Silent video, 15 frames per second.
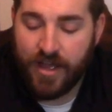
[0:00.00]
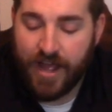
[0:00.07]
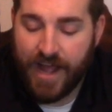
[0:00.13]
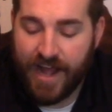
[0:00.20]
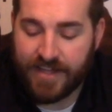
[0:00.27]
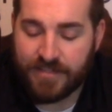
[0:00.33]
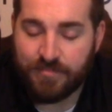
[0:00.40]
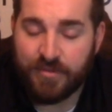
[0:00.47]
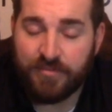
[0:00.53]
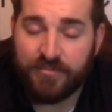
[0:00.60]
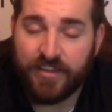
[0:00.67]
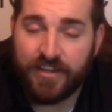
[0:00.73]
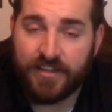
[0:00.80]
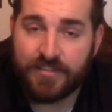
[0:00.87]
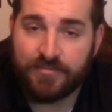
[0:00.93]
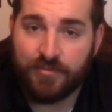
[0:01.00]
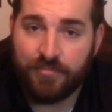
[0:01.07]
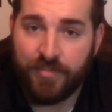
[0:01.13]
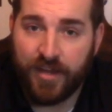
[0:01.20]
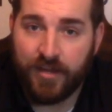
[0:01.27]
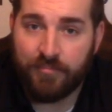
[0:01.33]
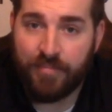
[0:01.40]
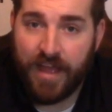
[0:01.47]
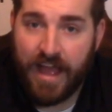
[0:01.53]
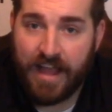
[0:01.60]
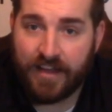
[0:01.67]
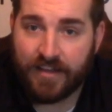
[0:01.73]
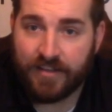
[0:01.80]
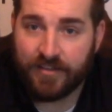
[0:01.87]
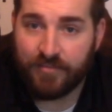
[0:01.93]
Hats will beat
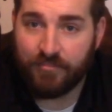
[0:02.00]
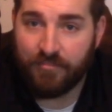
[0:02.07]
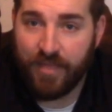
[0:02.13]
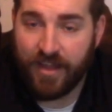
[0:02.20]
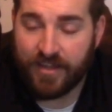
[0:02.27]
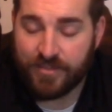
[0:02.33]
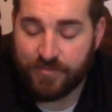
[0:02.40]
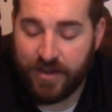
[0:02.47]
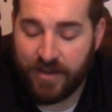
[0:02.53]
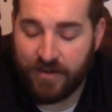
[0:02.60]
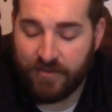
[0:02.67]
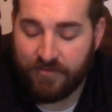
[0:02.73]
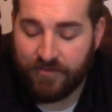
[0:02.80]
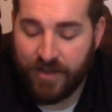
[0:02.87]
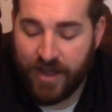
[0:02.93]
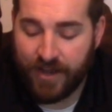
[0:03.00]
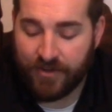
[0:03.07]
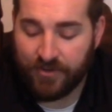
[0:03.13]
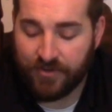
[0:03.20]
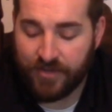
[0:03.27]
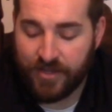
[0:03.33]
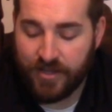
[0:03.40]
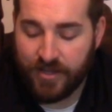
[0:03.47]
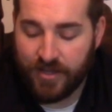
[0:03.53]
Pack, make his way to the final.